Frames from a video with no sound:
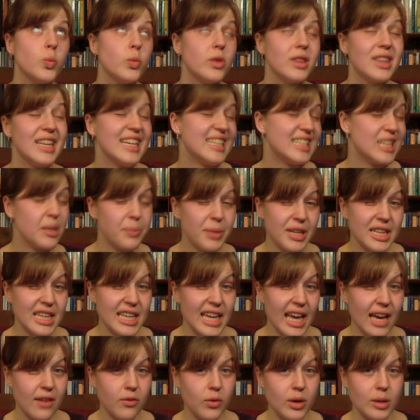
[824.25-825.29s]
They typically
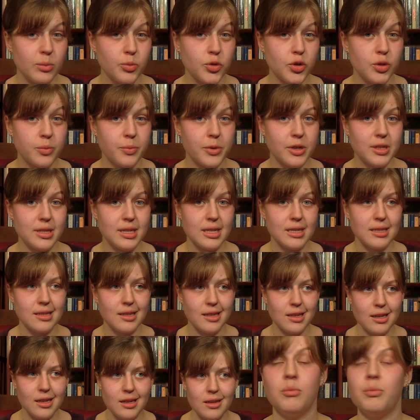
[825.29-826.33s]
have 1 brood per
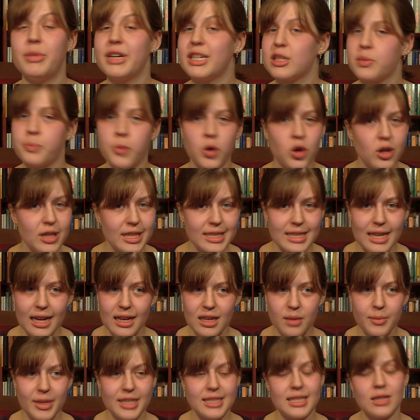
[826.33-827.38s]
season, but it's poorly
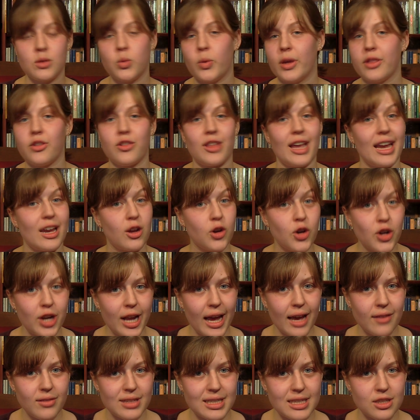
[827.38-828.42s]
documented whether they could
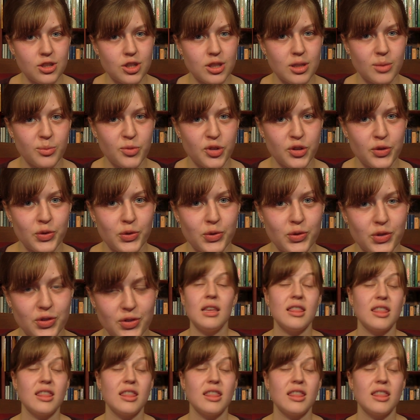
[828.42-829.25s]
have additional broods.